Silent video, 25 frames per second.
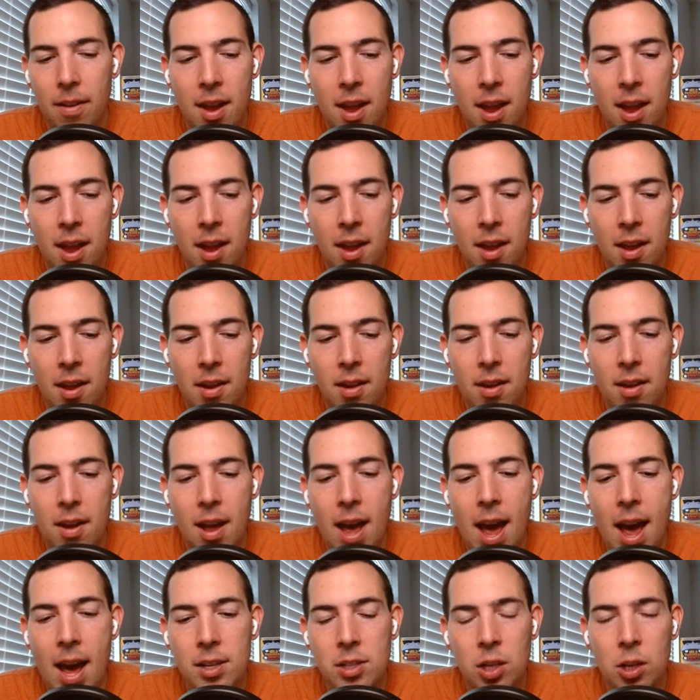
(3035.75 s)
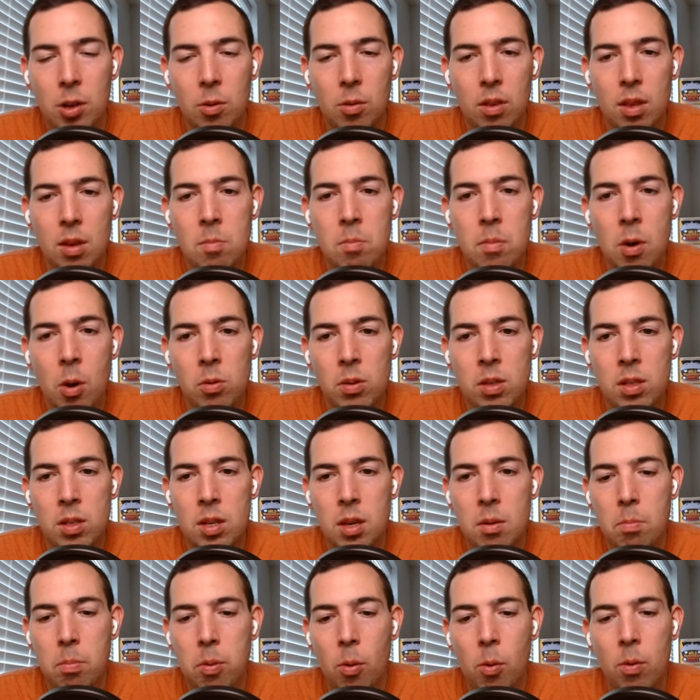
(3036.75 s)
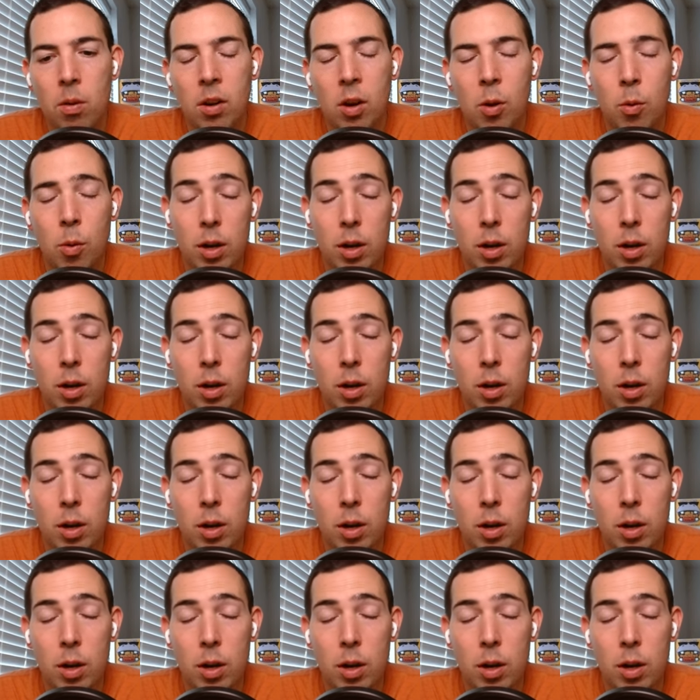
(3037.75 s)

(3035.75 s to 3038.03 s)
and ask you the most important